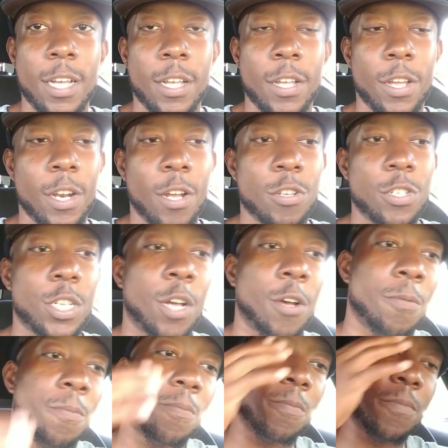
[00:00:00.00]
You know, so
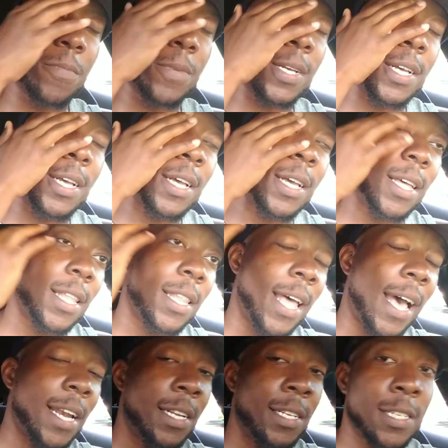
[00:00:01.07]

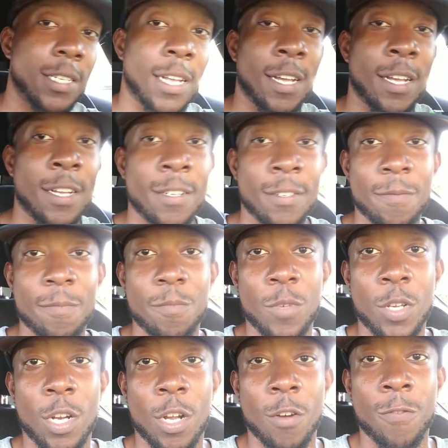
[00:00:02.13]
that is uh
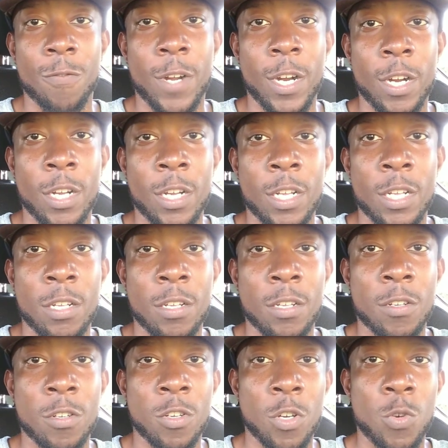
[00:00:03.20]
you know a very
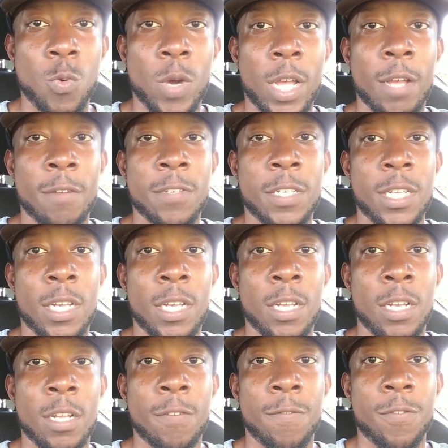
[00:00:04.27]
good way of seeing
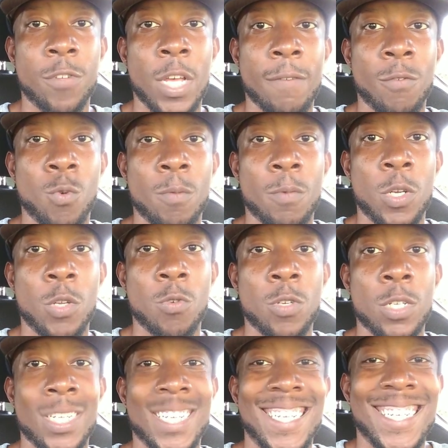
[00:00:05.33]
if you have a woman who
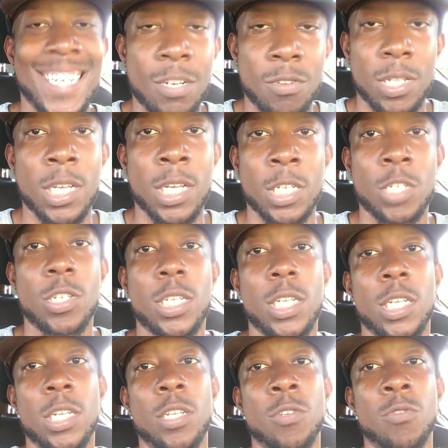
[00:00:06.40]
is genuinely interested
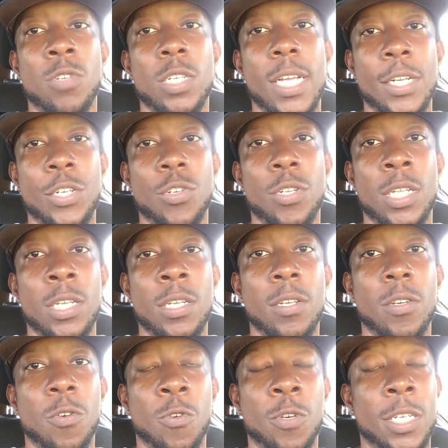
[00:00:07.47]
in you sexually
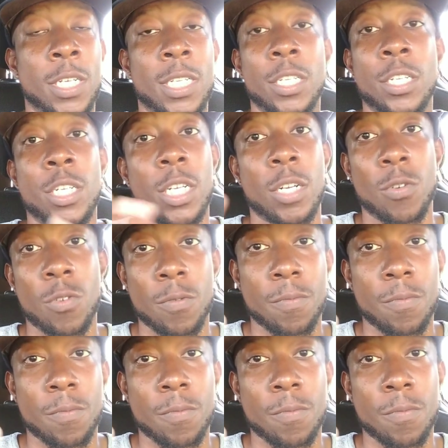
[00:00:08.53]
or just in general